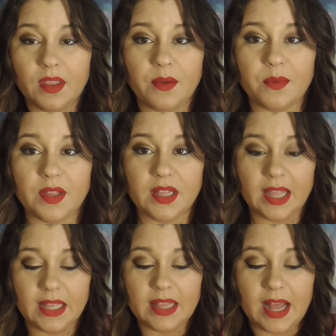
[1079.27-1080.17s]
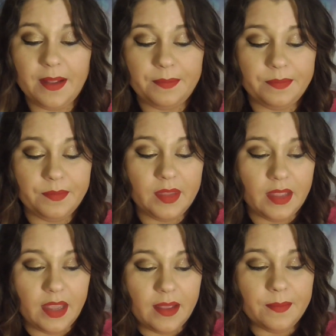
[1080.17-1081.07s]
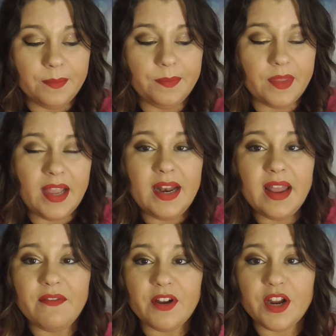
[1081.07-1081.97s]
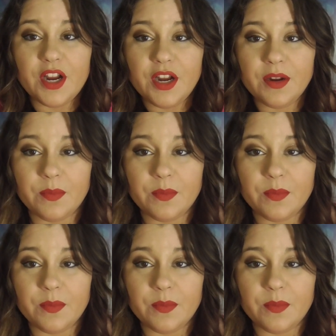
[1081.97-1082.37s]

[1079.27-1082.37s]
I really like that. I never